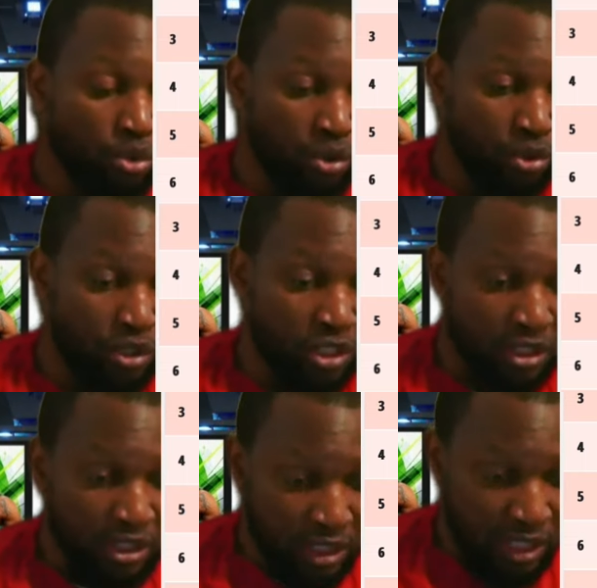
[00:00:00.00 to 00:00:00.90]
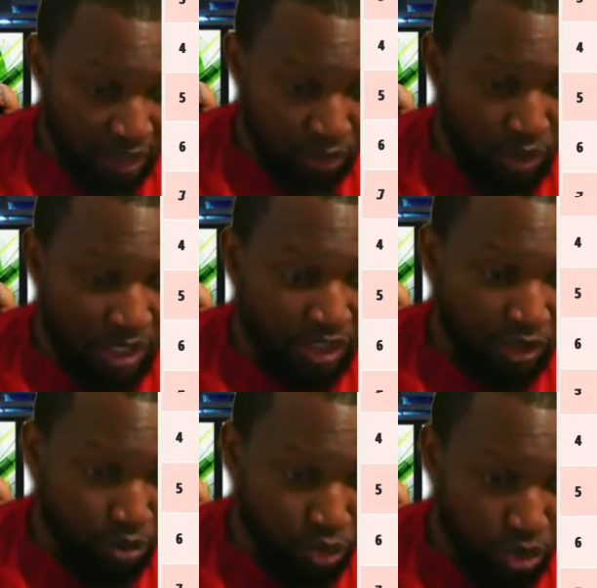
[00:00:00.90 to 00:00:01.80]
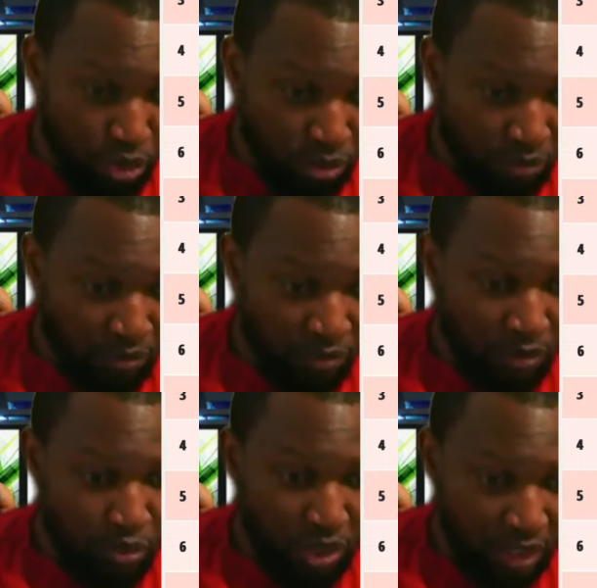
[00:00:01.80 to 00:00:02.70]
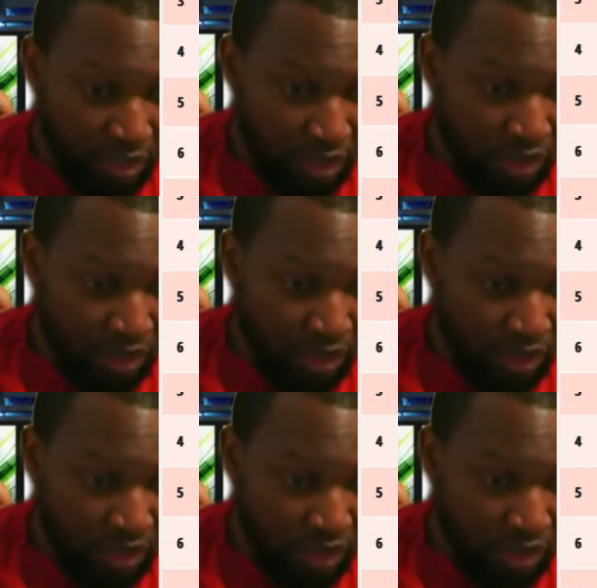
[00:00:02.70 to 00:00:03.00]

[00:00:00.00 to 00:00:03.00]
know the reasons yet why she pulled out, but that is the